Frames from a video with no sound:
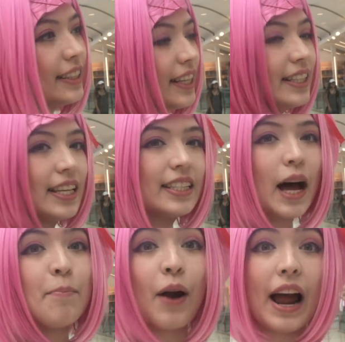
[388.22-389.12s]
This is
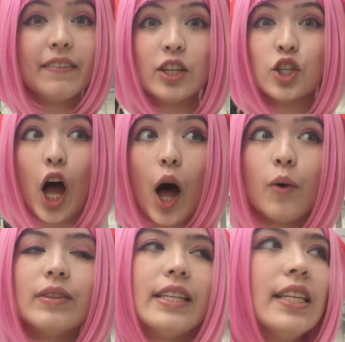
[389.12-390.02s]
a private
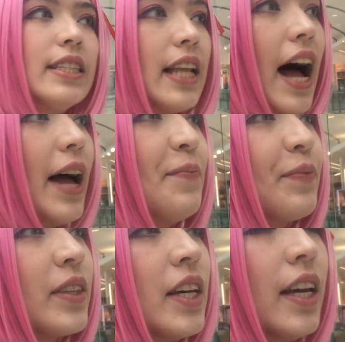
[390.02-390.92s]
show. This is not...
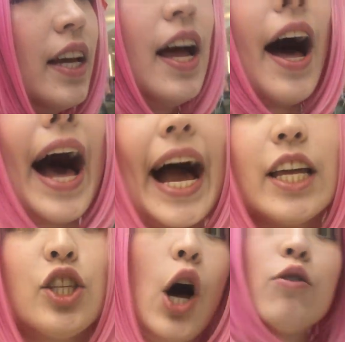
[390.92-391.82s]
I
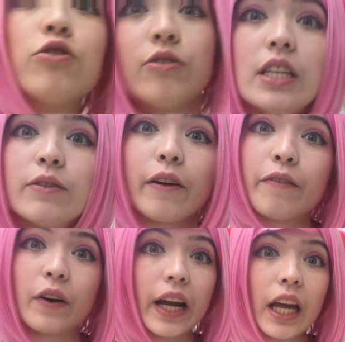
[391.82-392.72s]
don't do this for
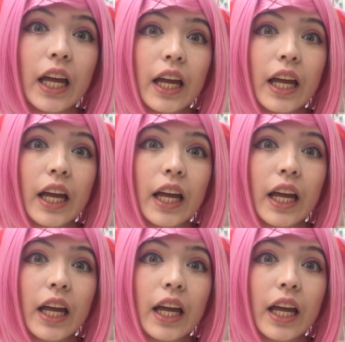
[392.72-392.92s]
free.